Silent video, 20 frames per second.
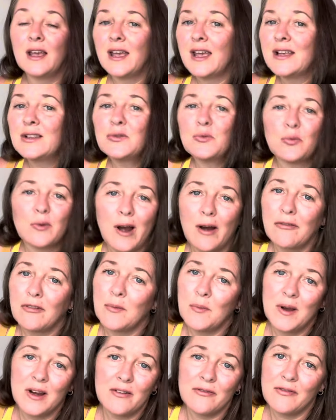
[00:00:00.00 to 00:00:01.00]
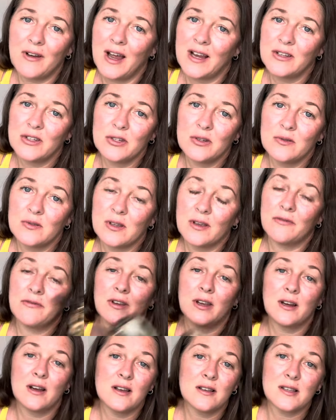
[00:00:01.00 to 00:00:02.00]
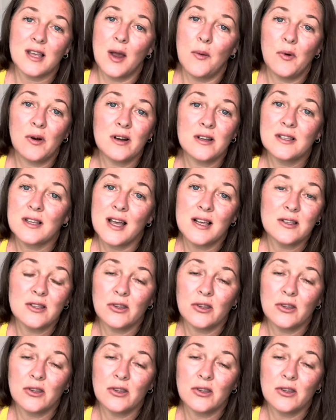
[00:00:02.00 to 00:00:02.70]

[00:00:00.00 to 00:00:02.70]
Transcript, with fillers: it's rare for me to find shoes that fit because I wear a size